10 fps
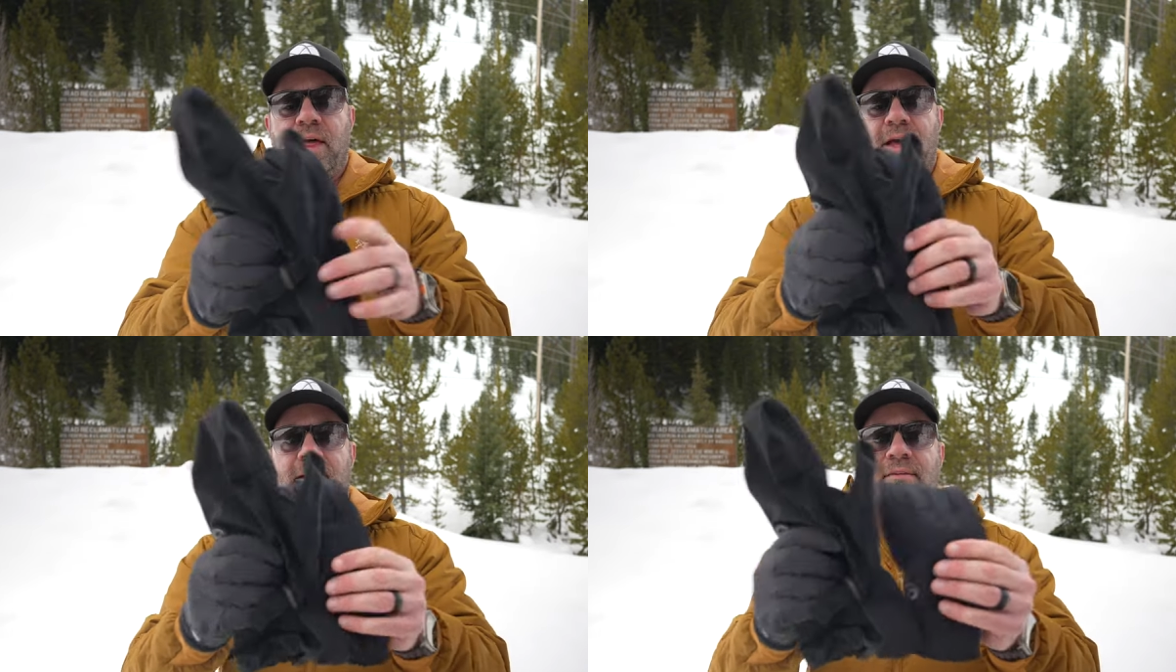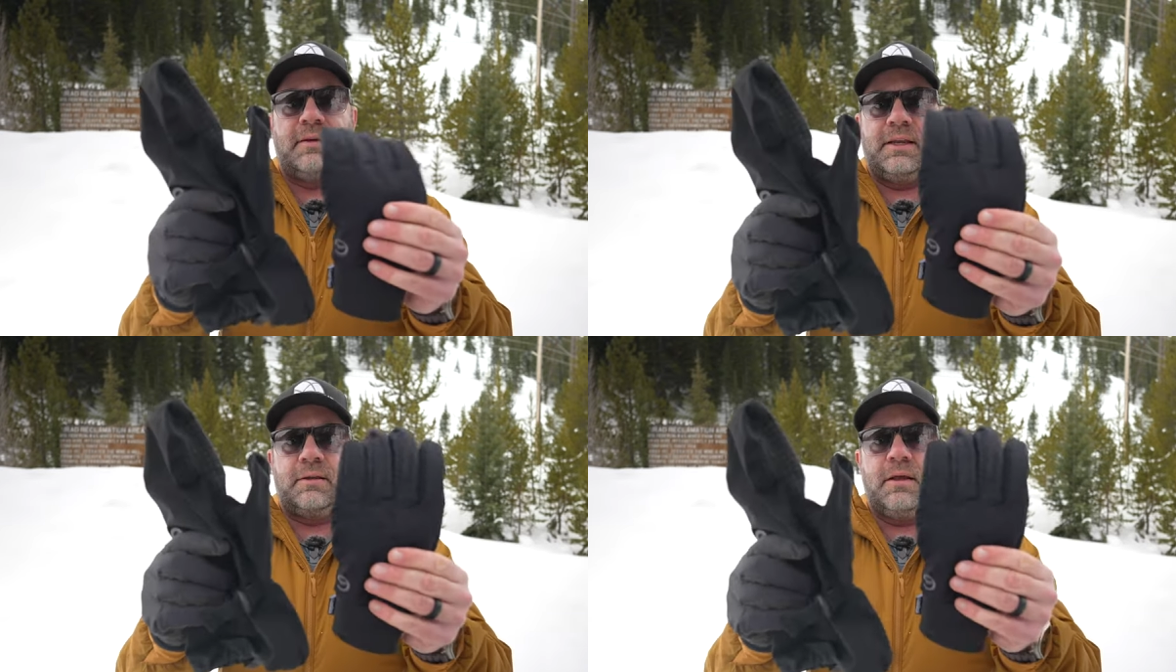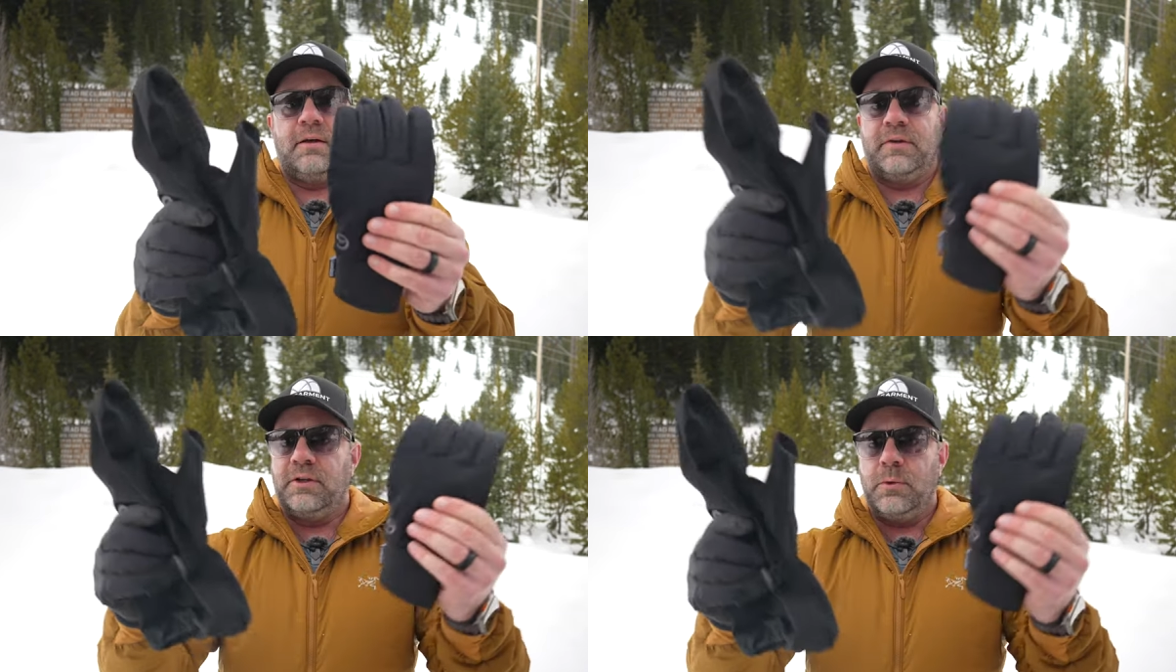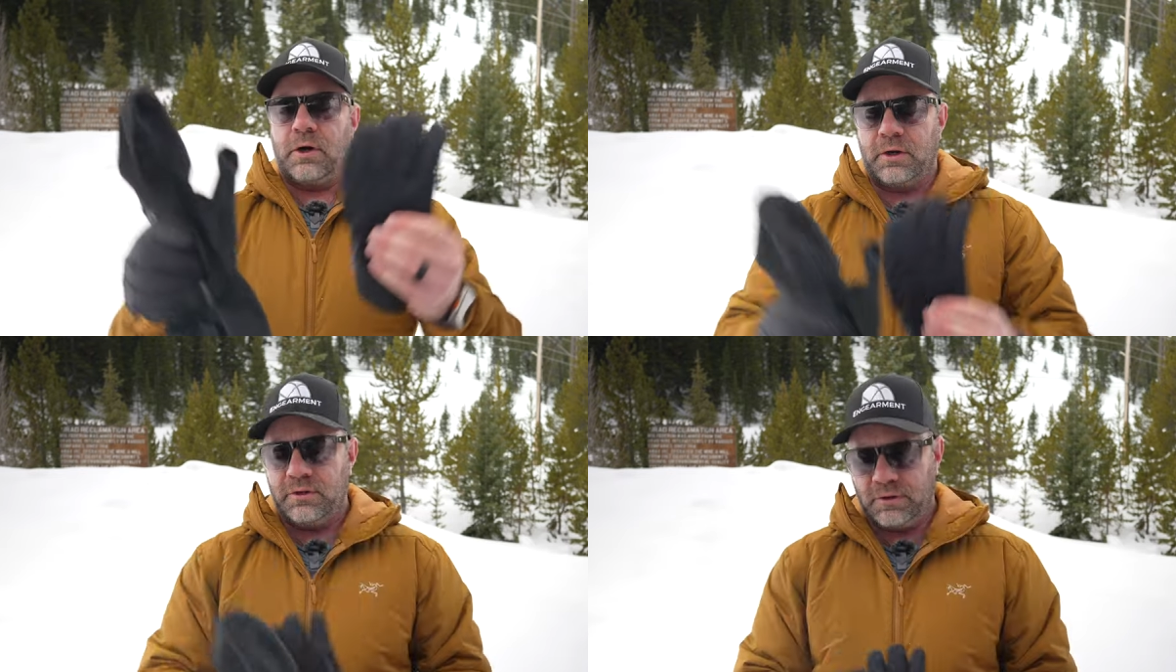that insulated glove and you
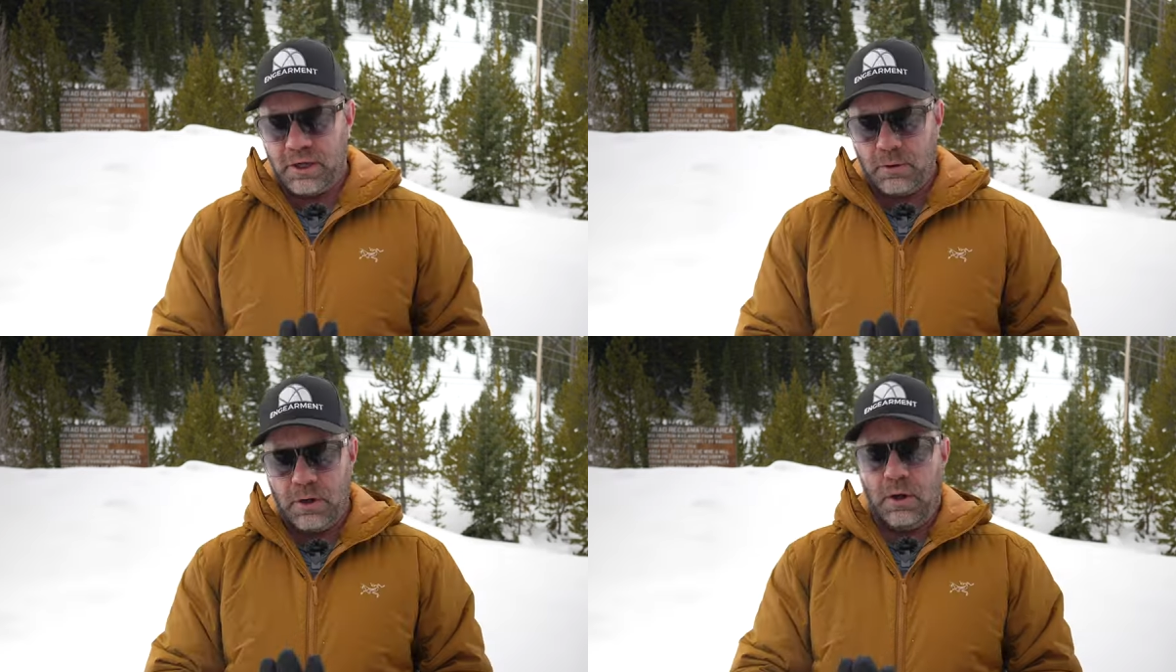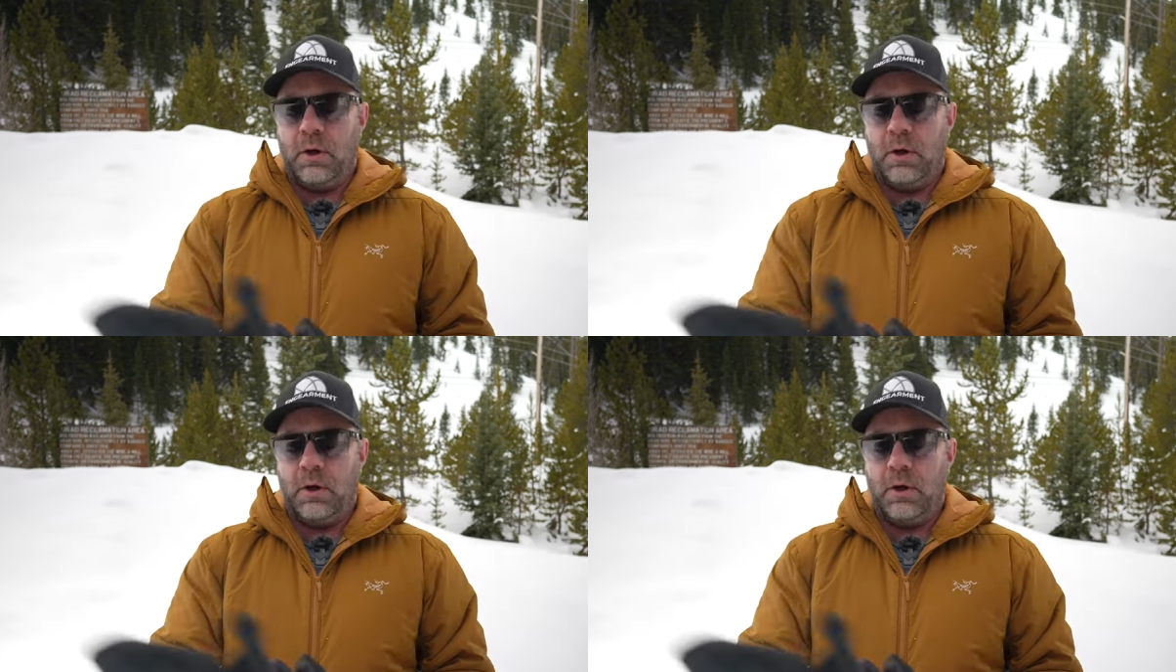are good to go.